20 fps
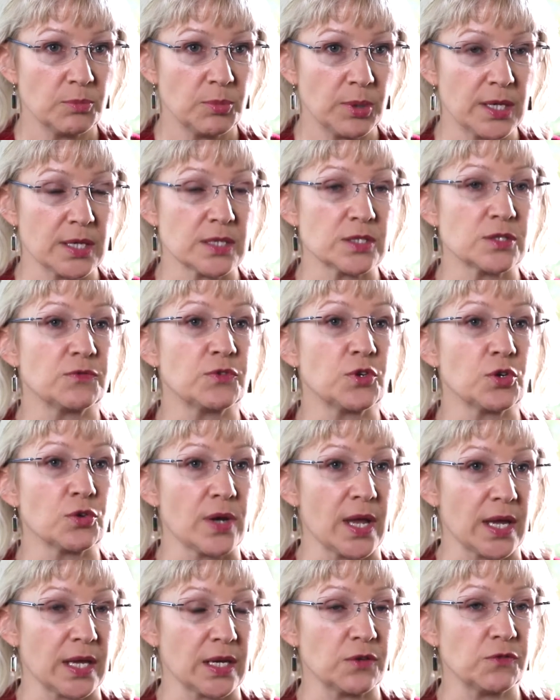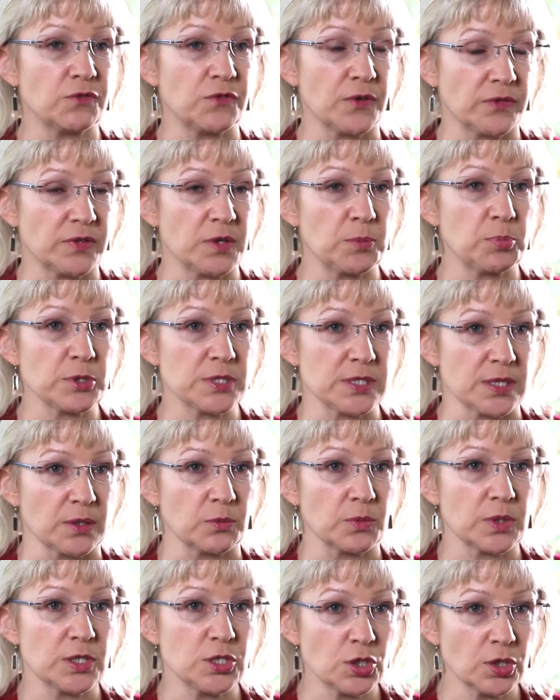because of your negative 50%
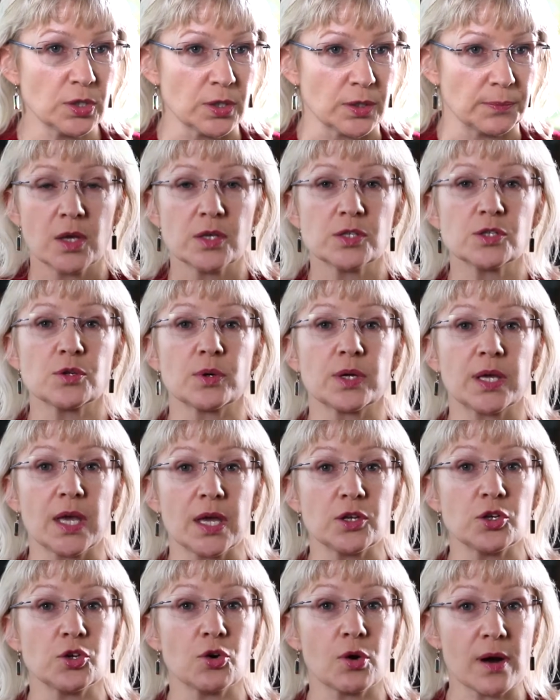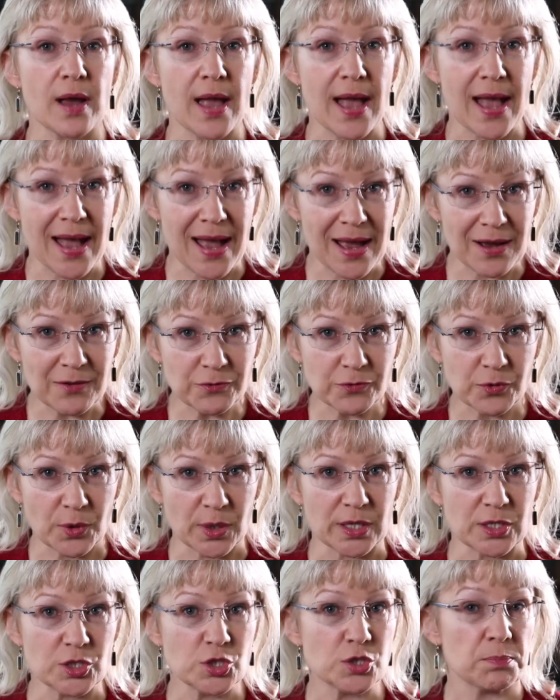return. So again, your
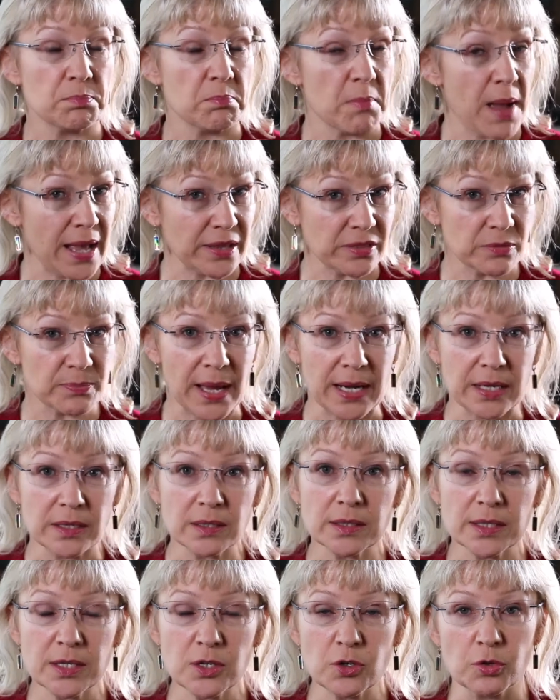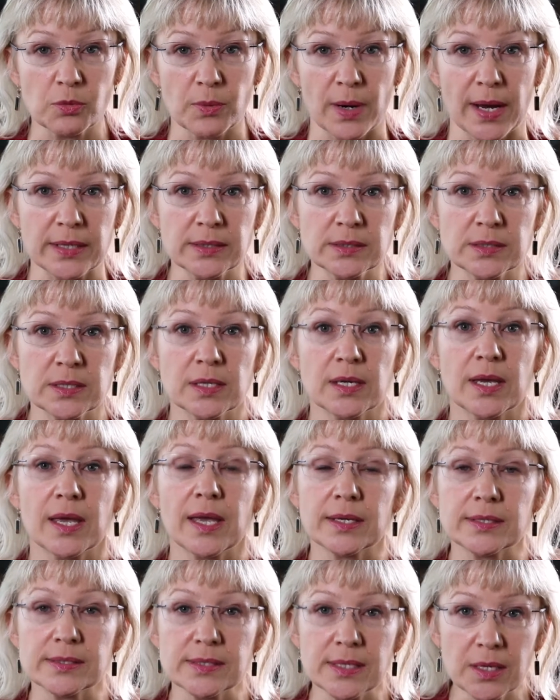average mathematically correct
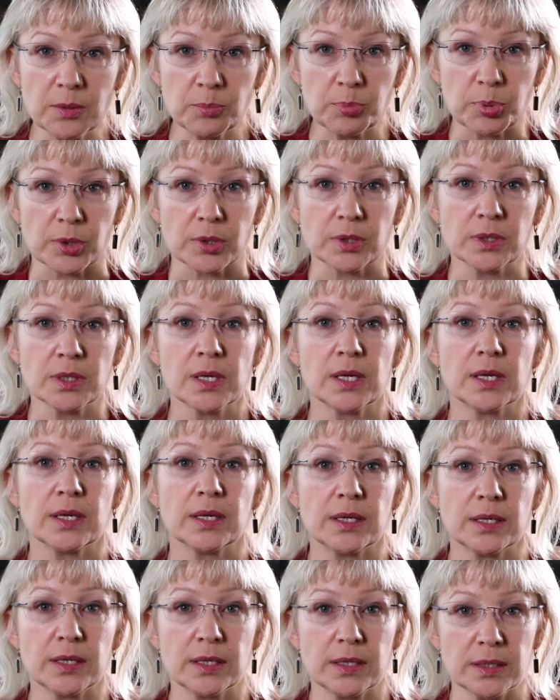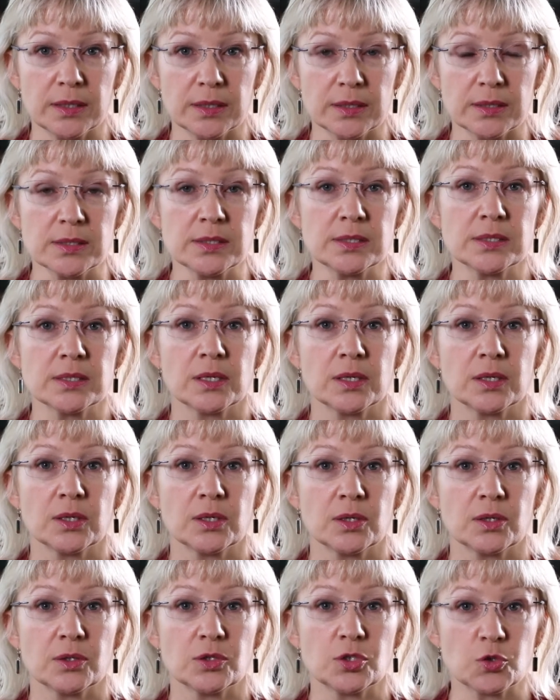example is
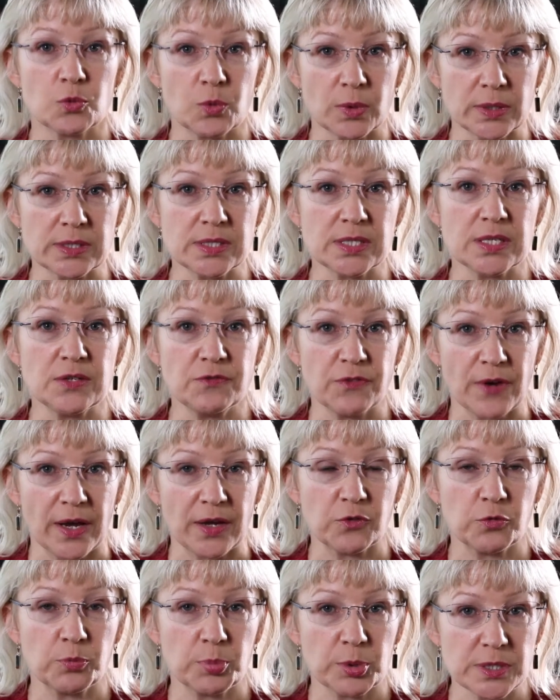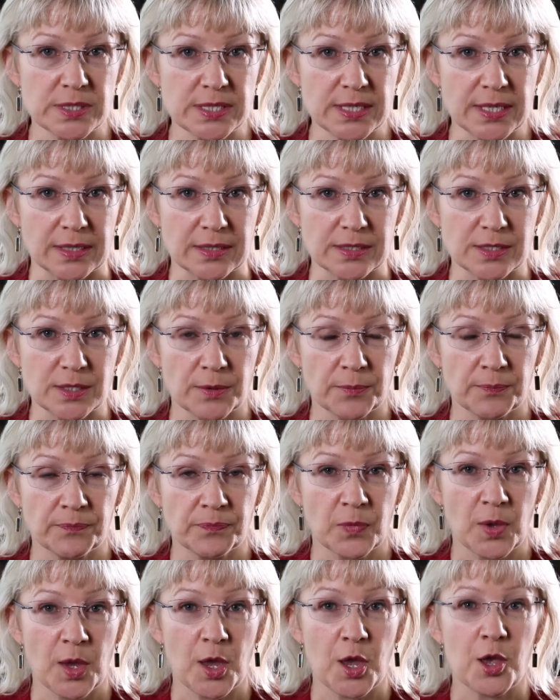25%,
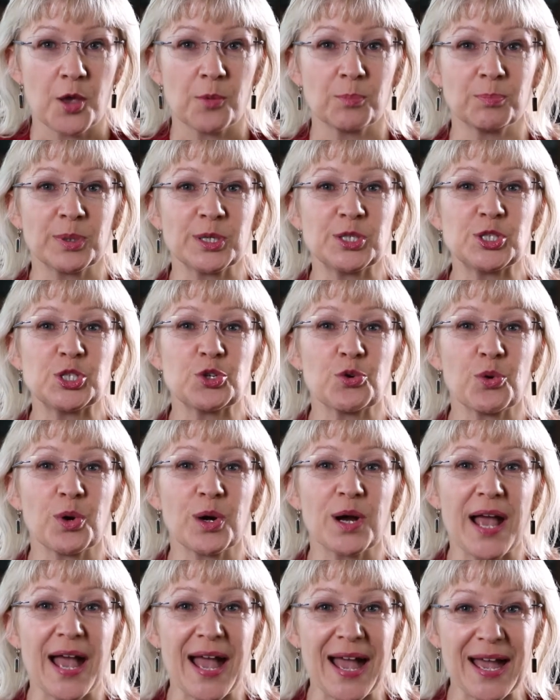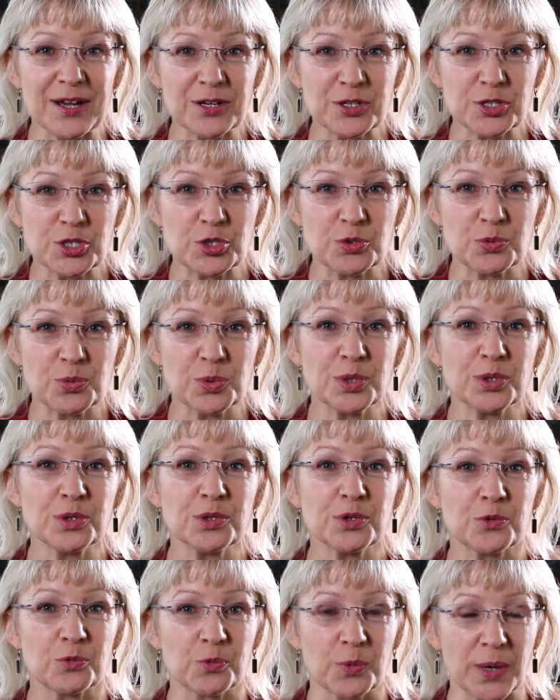but your
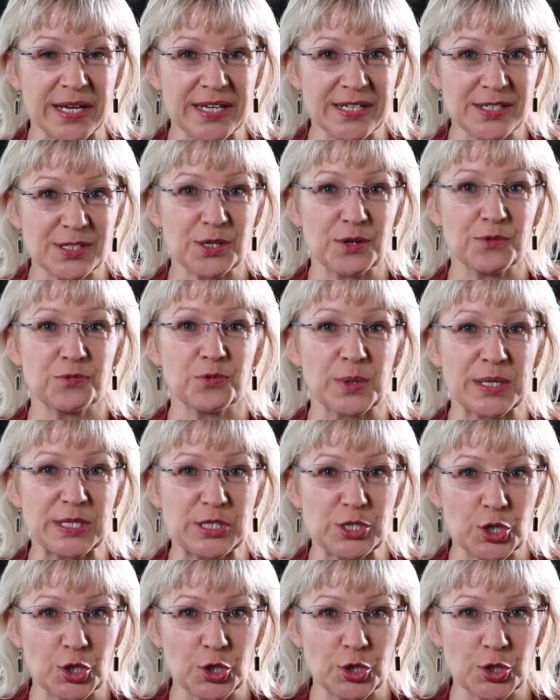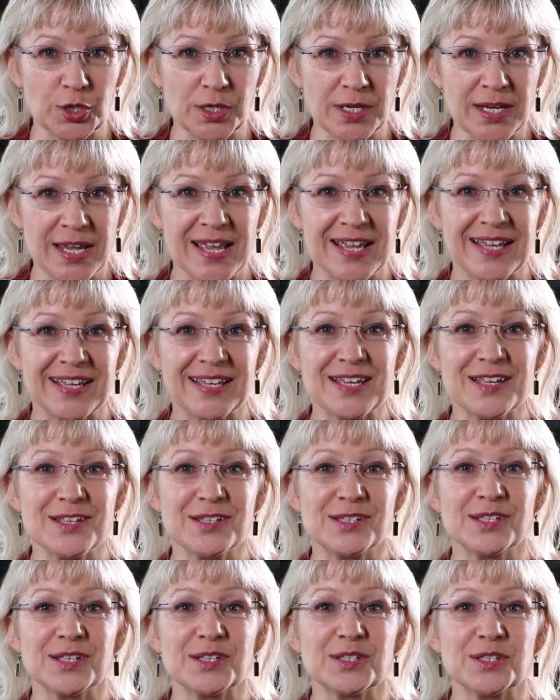actual rate of return
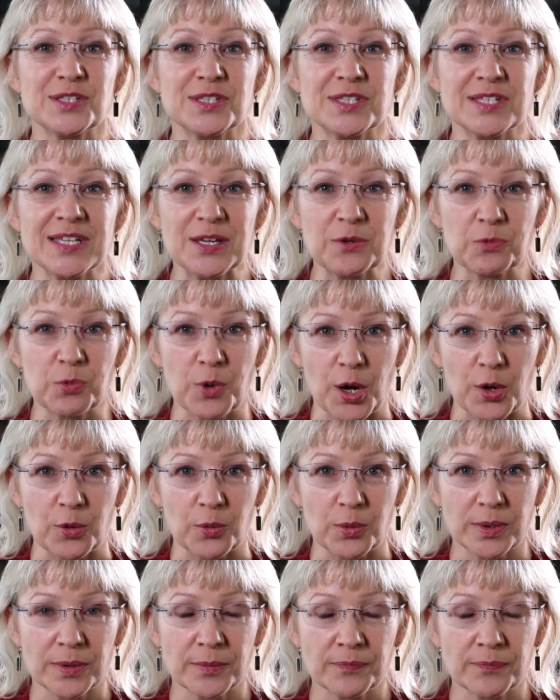is 0